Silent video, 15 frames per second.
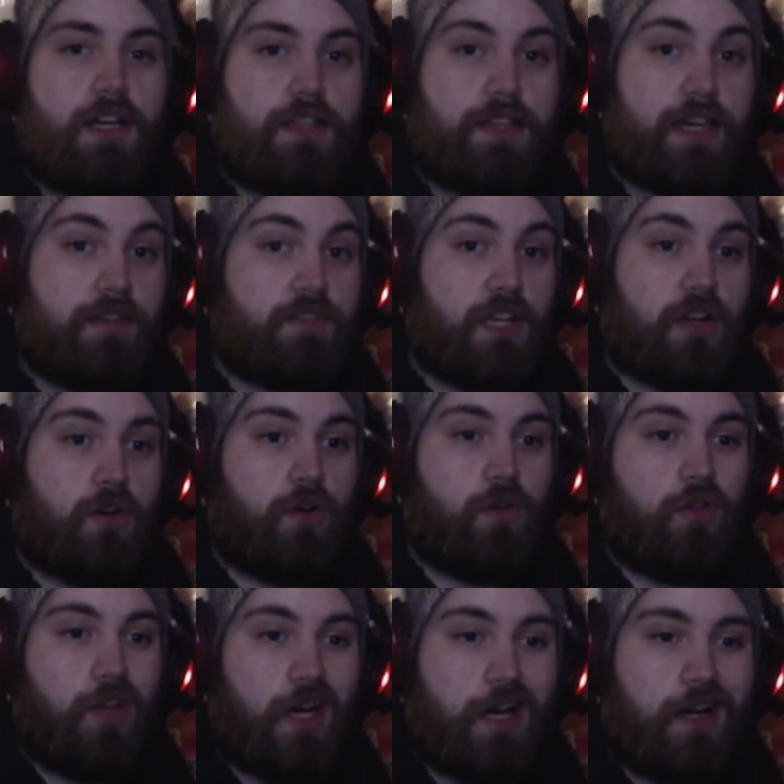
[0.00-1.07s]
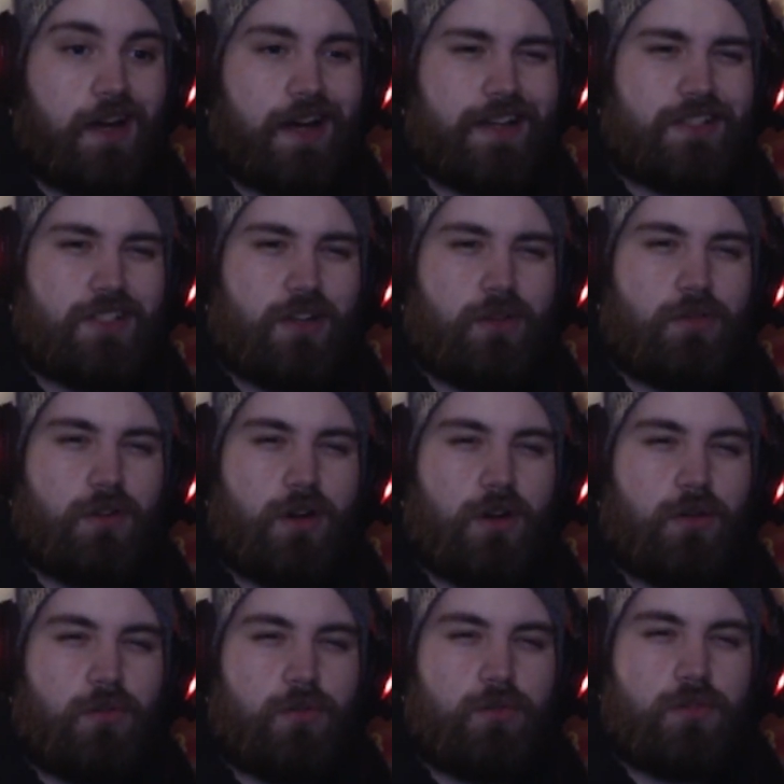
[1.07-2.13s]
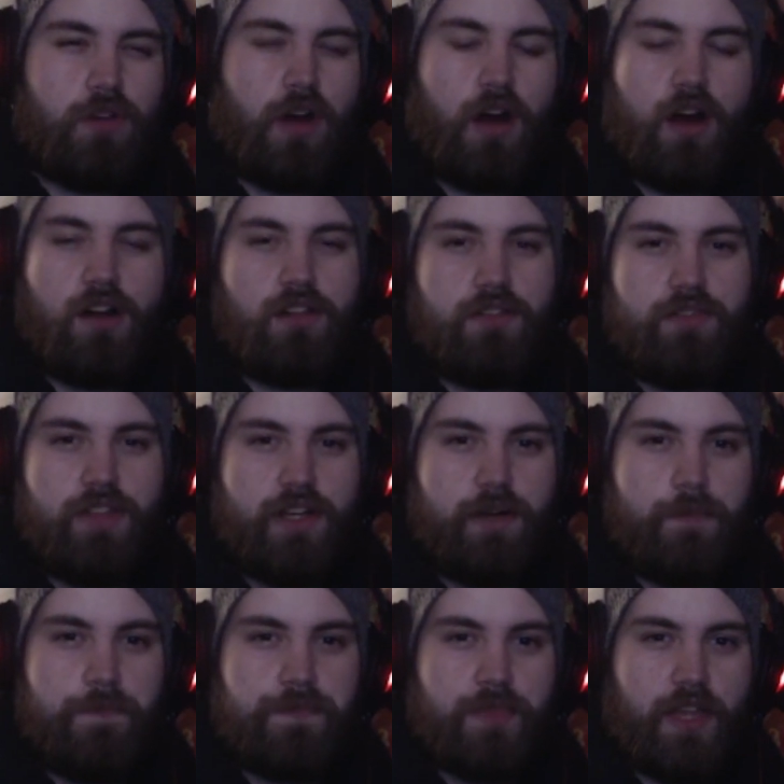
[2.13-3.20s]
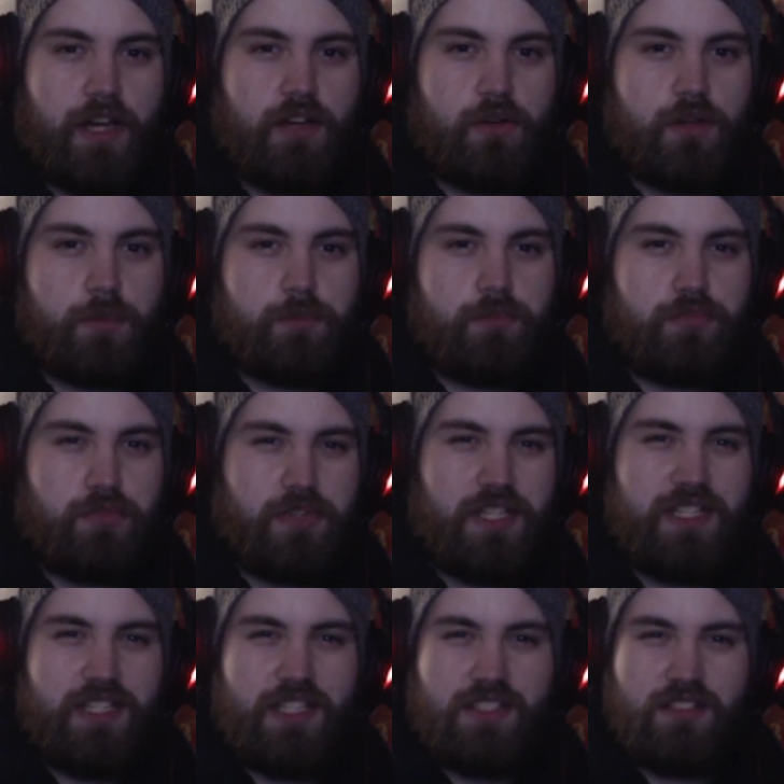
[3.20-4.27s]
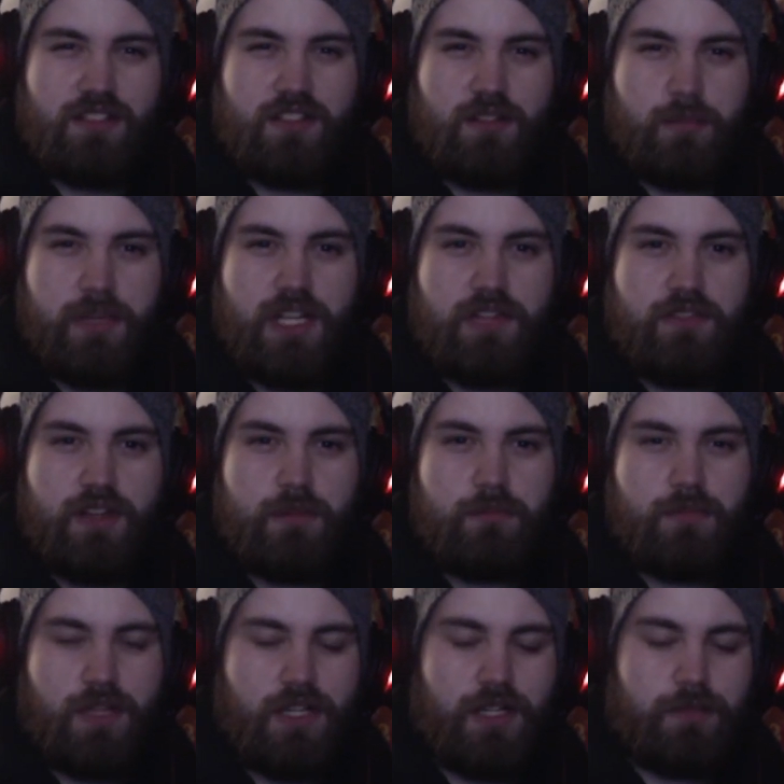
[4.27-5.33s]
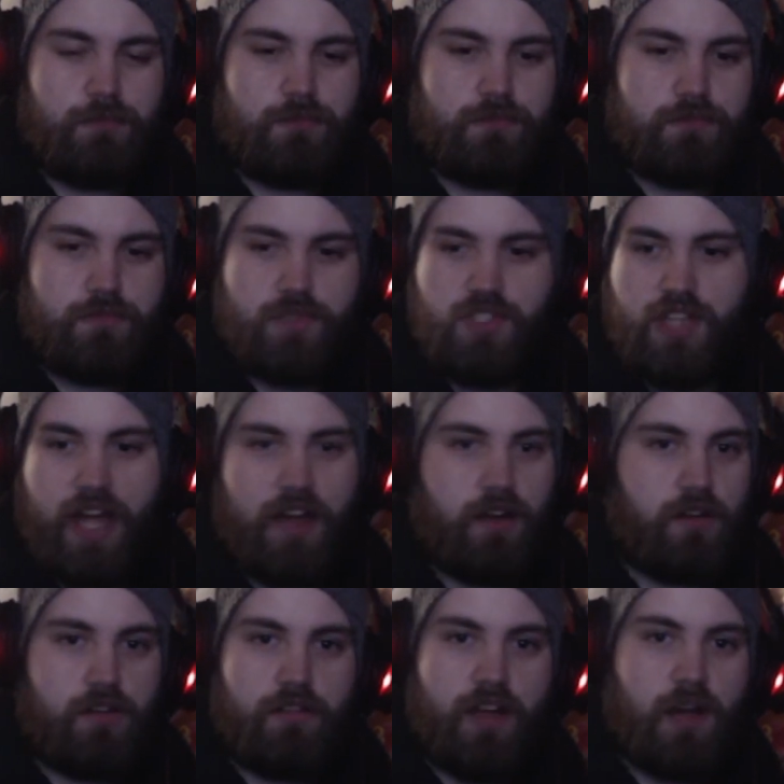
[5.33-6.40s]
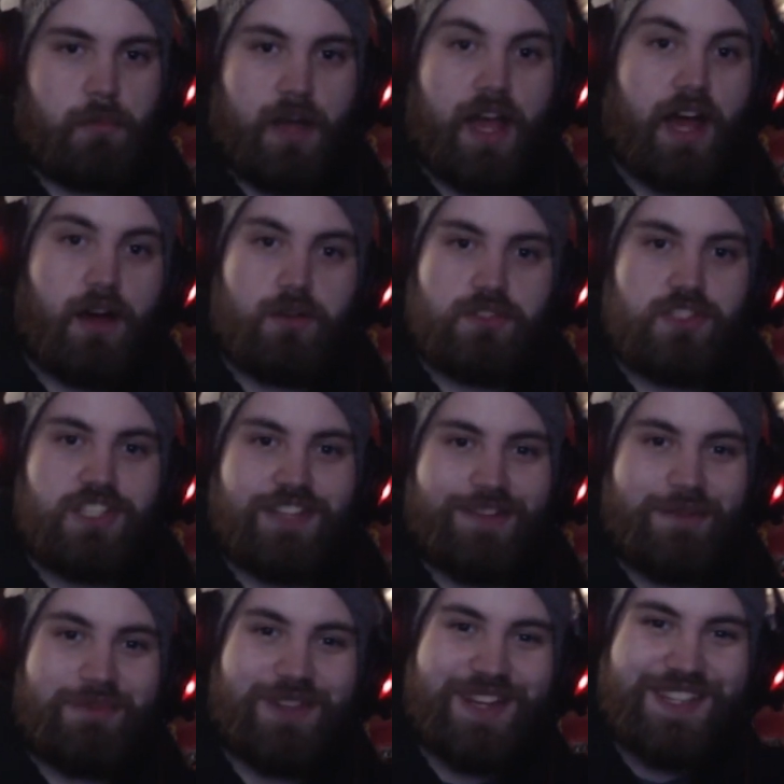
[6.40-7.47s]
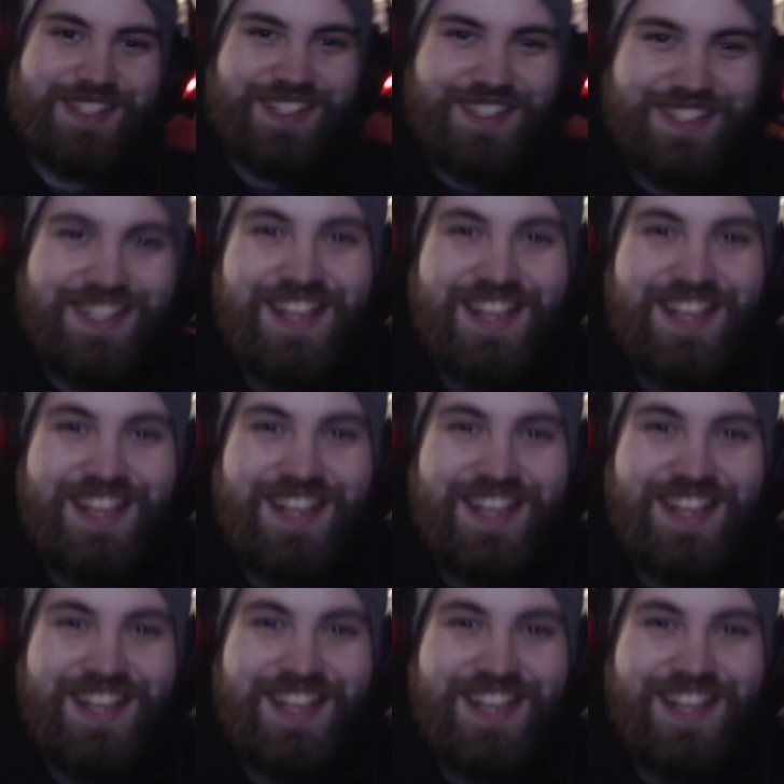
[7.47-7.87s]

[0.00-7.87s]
They have done a whole lot. I don't own all of them. I own a pretty decent little bit of them, scattered around my house in different places.